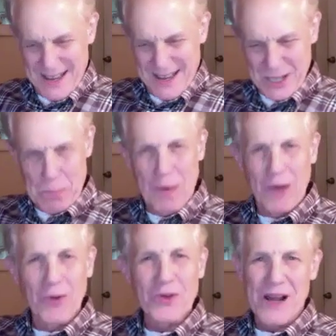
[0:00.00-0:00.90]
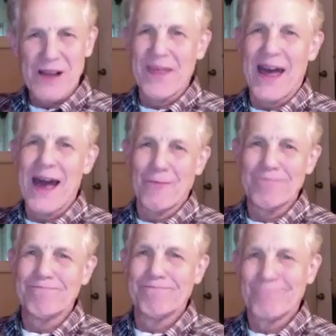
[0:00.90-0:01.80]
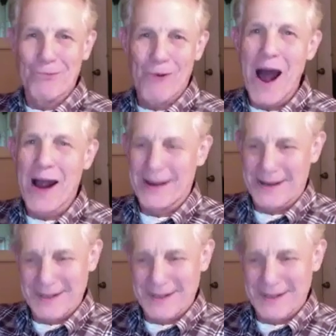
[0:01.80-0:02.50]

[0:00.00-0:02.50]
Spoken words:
it's built on that rock,